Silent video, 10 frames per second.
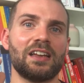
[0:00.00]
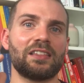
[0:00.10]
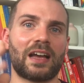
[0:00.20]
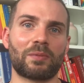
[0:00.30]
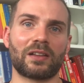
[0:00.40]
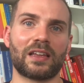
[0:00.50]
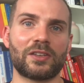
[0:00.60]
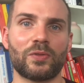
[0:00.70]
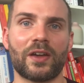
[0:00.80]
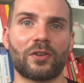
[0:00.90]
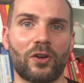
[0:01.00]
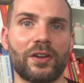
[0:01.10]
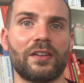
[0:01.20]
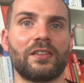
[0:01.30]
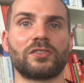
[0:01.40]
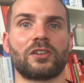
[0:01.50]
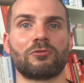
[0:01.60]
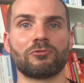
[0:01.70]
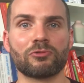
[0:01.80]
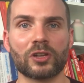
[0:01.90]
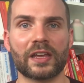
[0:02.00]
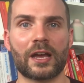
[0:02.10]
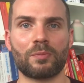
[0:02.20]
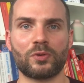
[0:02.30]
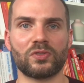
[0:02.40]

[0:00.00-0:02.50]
that I'm going to let you in on that's going to really help